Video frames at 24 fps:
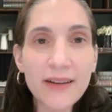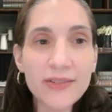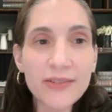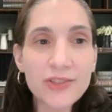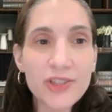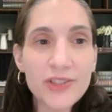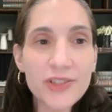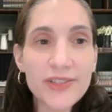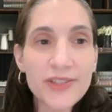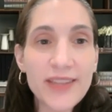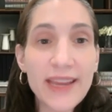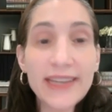I'll
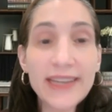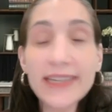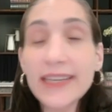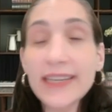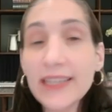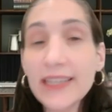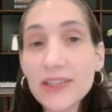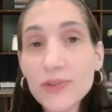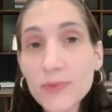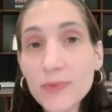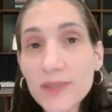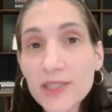just say
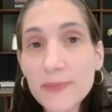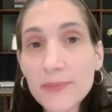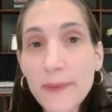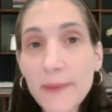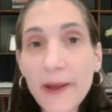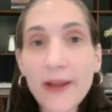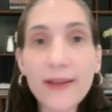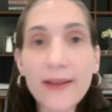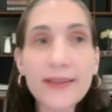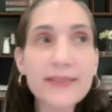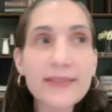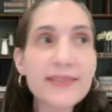needs
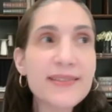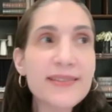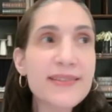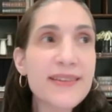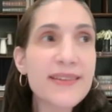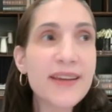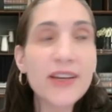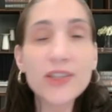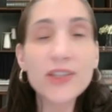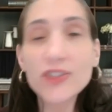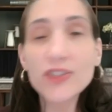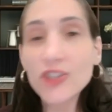response,
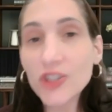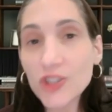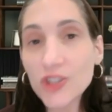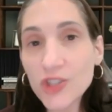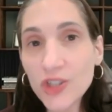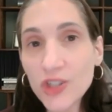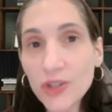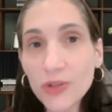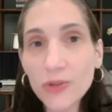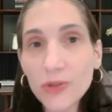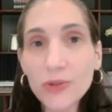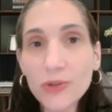to
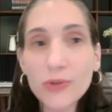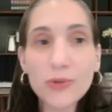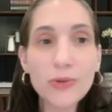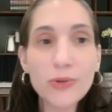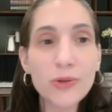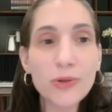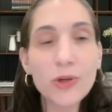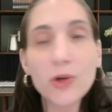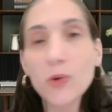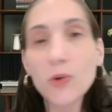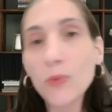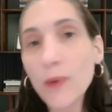
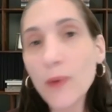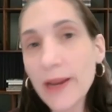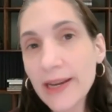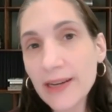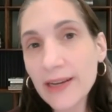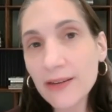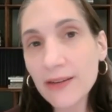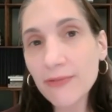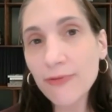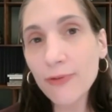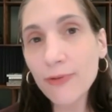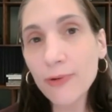do,
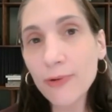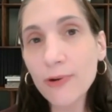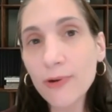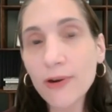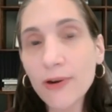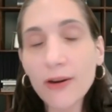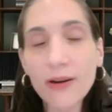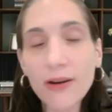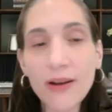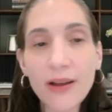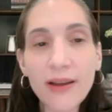waiting for.